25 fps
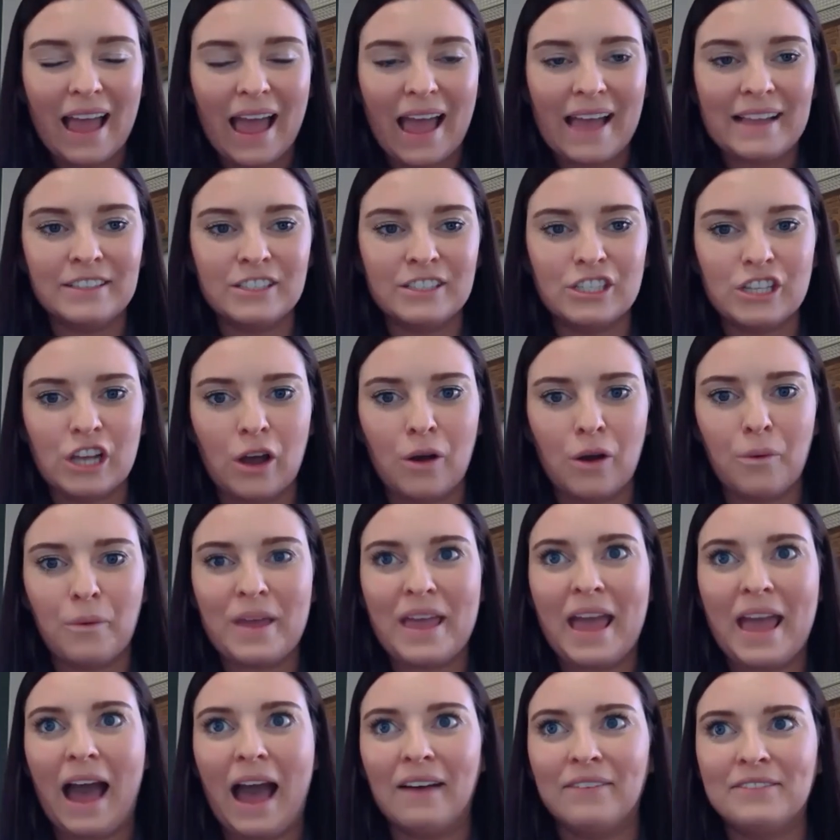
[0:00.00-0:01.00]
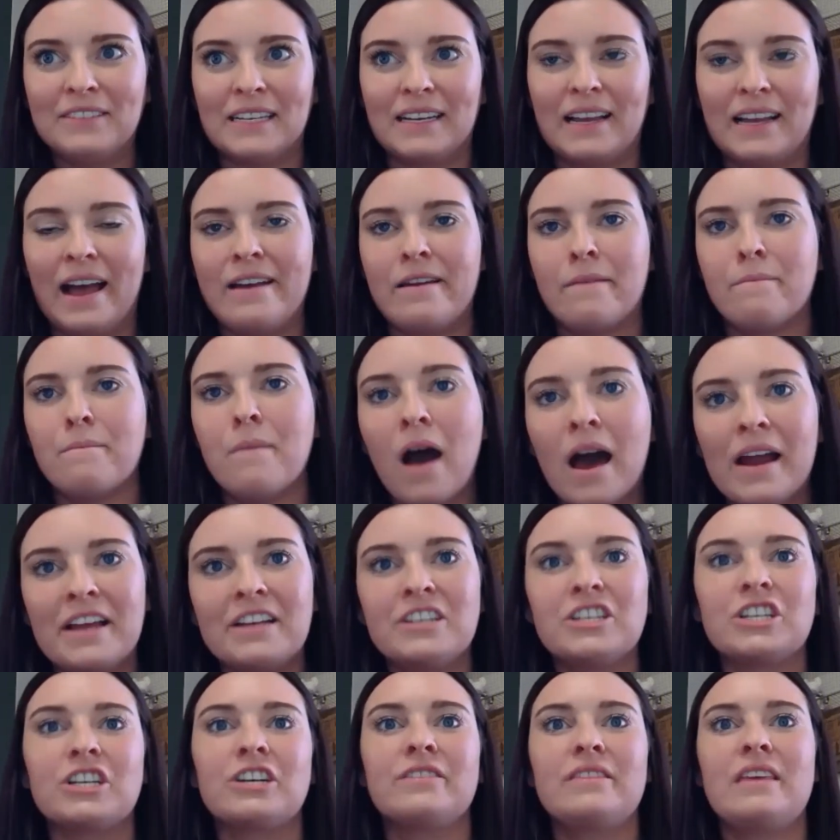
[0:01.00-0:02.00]
And so we have to kind of
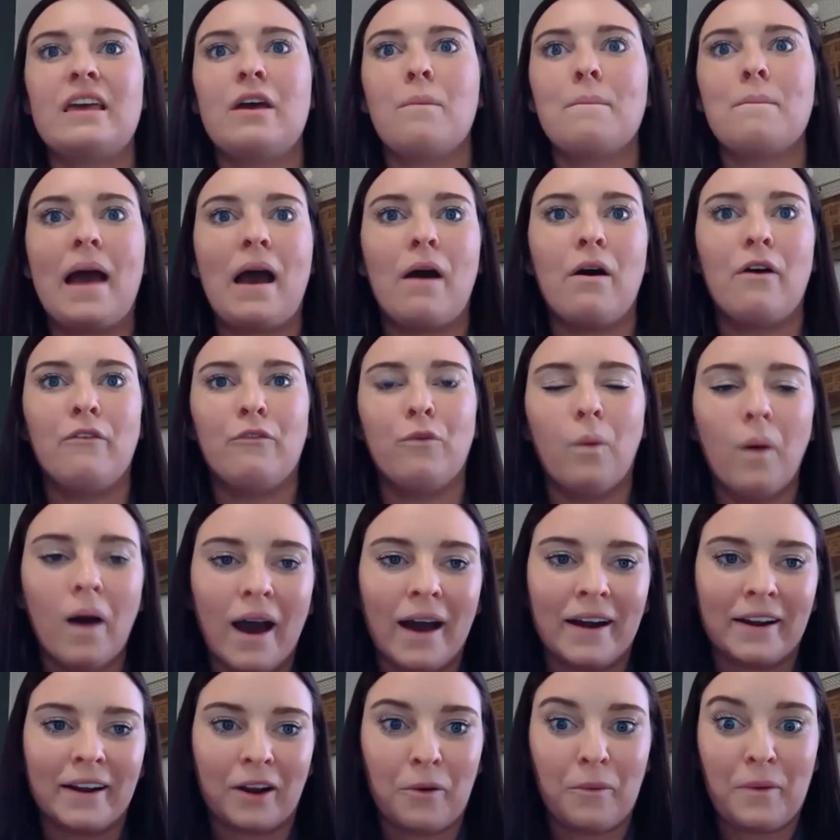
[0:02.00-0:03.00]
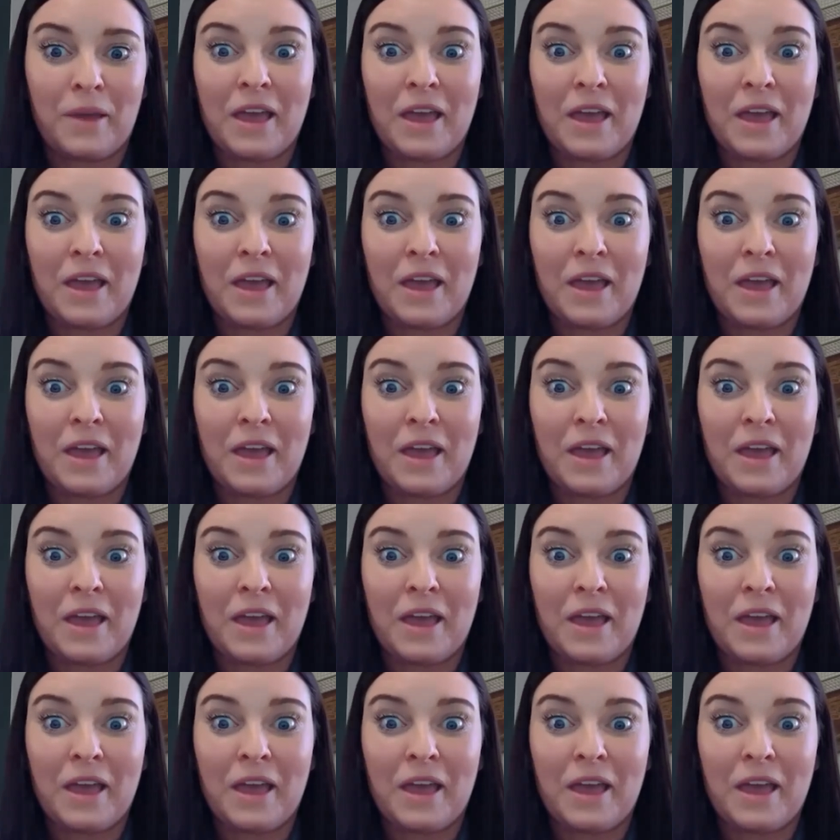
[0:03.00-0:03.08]
monitor the amount of water.